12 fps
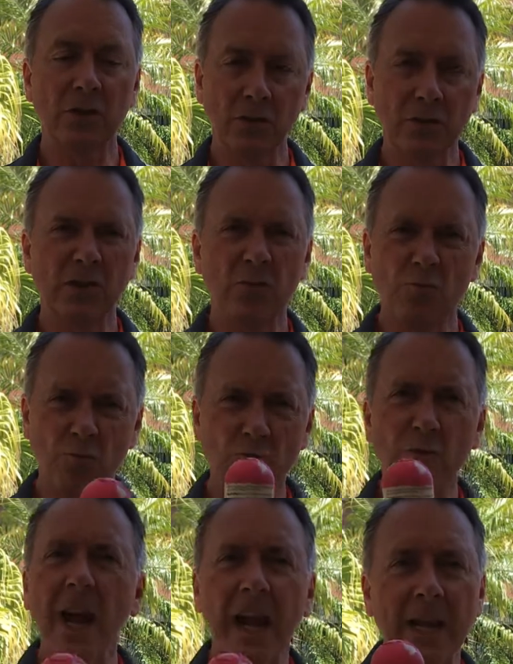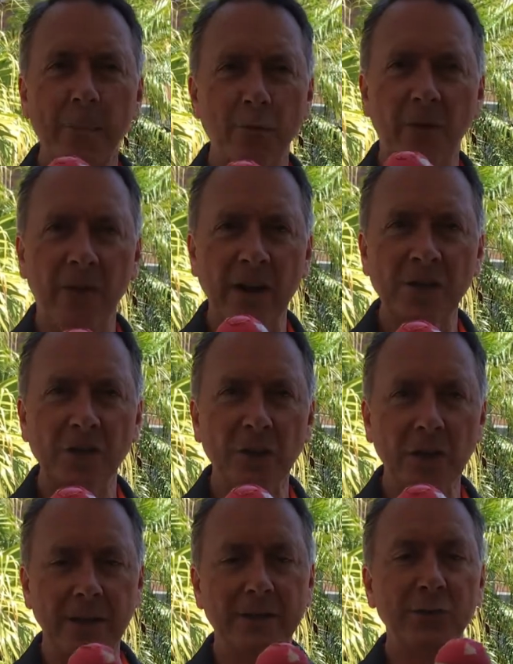looked really
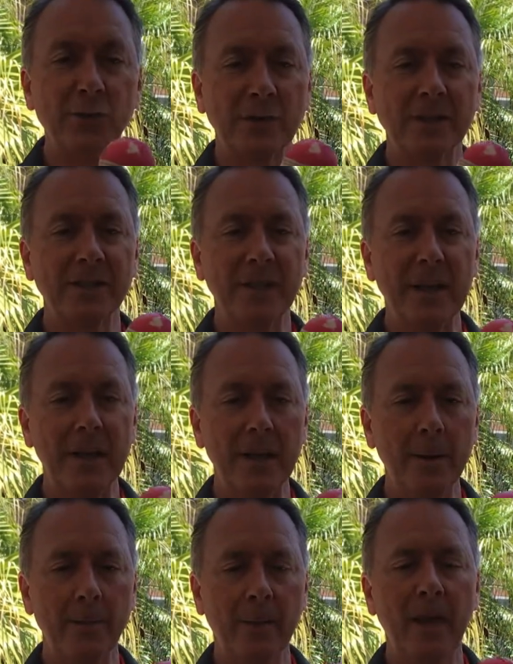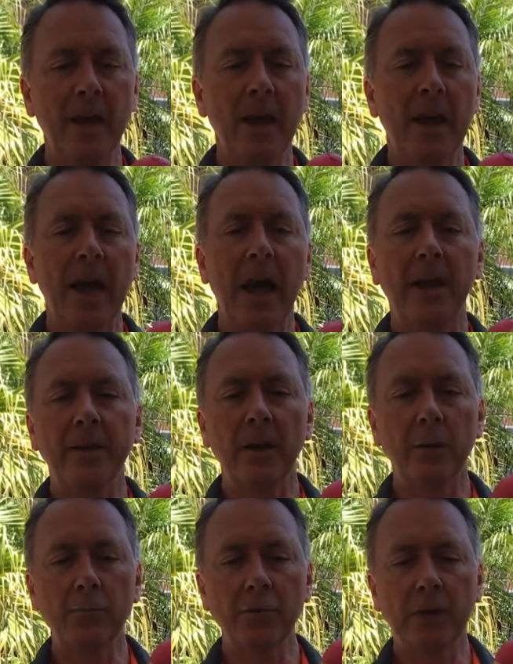professional, as you can see here. And then
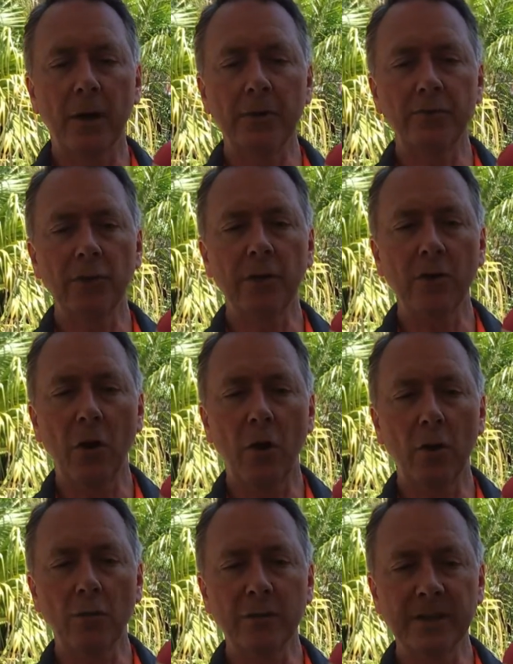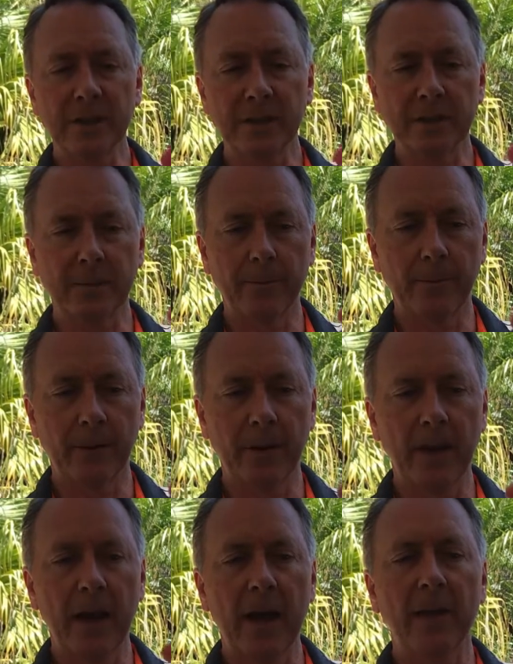I drilled holes in it.
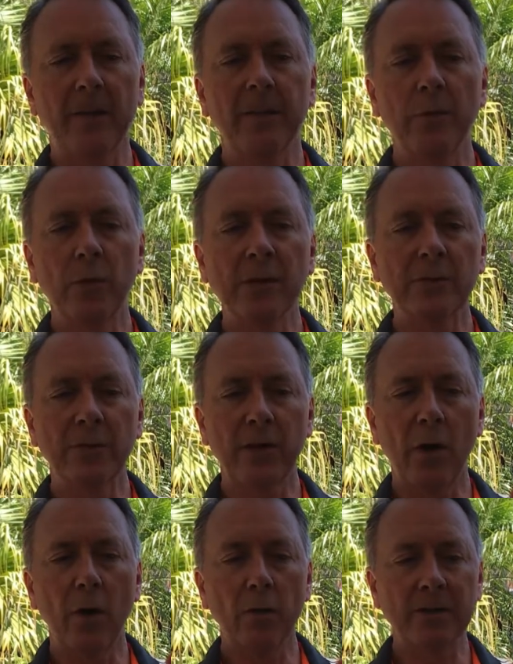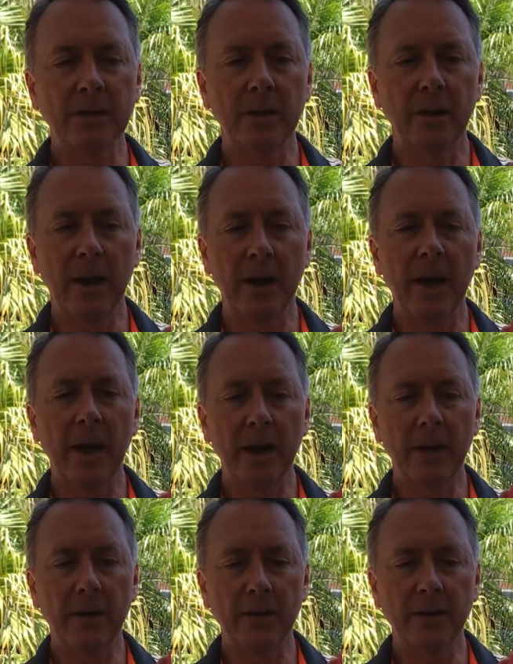And the reason for the holes
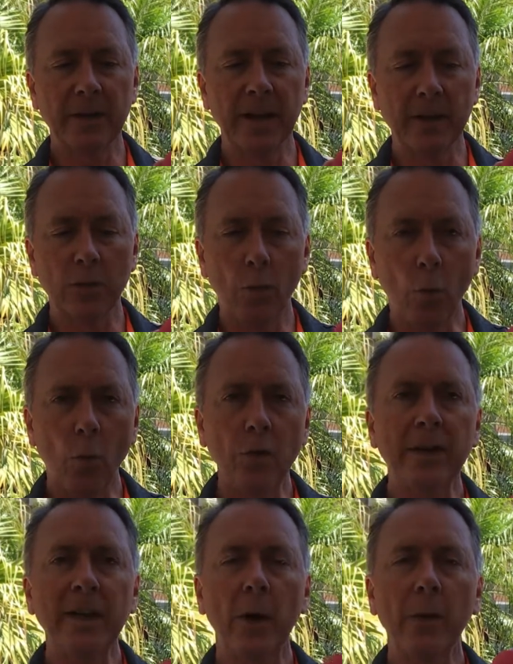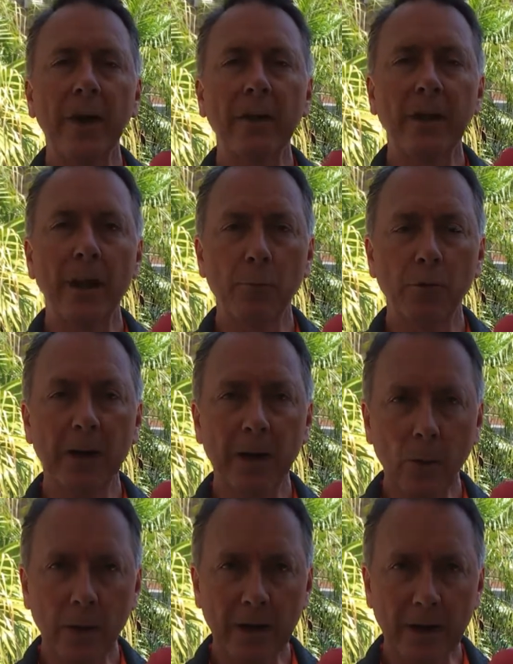are to get water going in there pretty
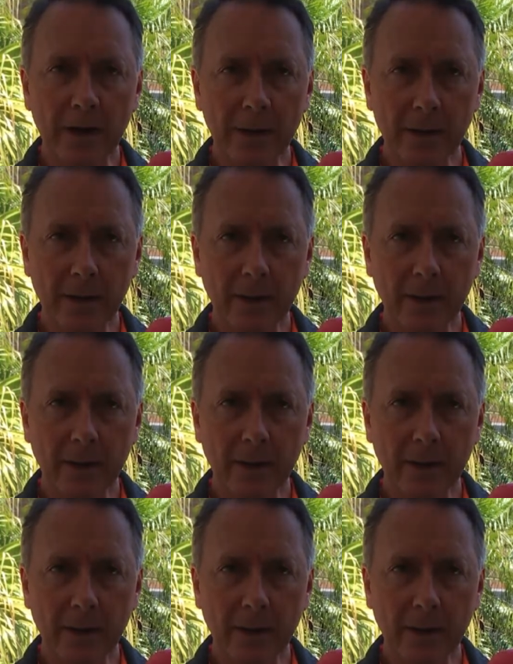quickly.